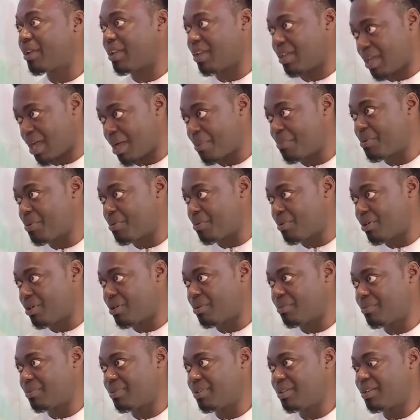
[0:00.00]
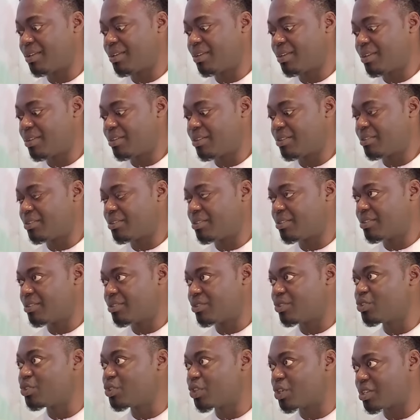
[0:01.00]
a happy home,
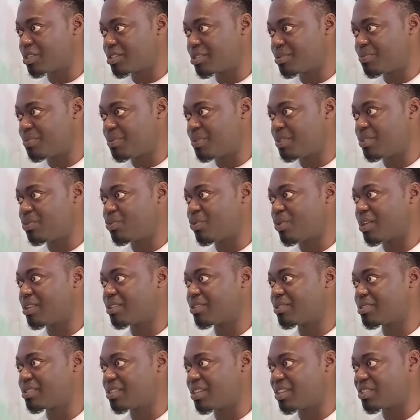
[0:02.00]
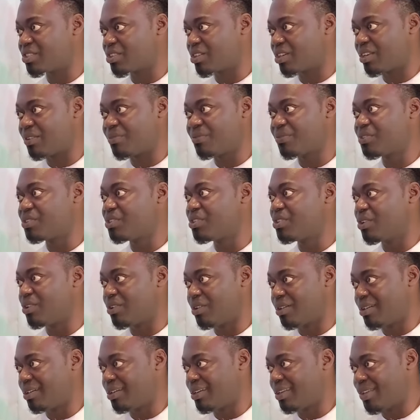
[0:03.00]
just be the one to say sorry, even
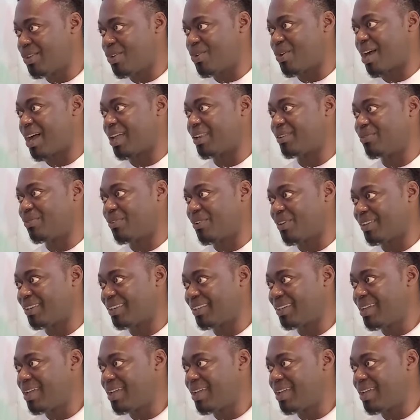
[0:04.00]
though you are at fault.